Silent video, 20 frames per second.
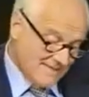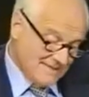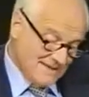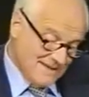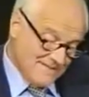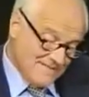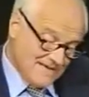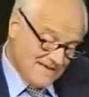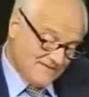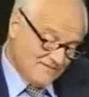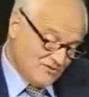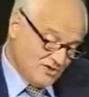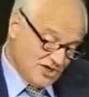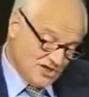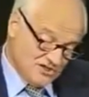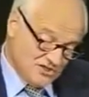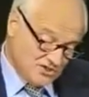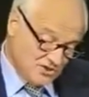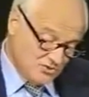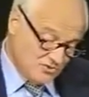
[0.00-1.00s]
I mean, let me give
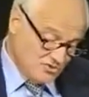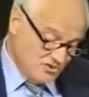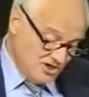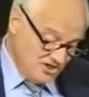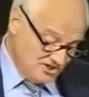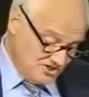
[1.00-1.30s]
you just two